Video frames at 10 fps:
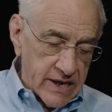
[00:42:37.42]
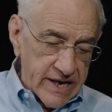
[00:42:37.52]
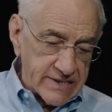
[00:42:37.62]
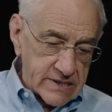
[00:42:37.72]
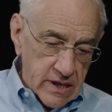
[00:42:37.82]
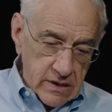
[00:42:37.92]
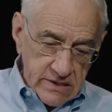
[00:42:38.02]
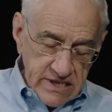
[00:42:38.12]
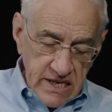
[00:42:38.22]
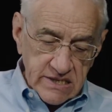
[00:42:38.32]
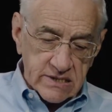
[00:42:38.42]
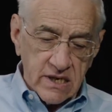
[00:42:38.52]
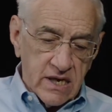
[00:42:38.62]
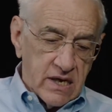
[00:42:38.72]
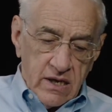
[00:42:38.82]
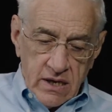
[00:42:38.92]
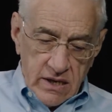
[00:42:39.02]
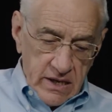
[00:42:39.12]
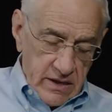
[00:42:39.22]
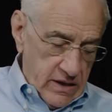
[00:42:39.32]
ISL, CS,
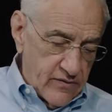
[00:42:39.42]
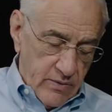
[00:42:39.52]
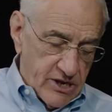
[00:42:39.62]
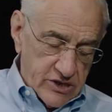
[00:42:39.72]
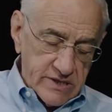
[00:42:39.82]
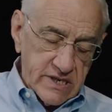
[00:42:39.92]
Information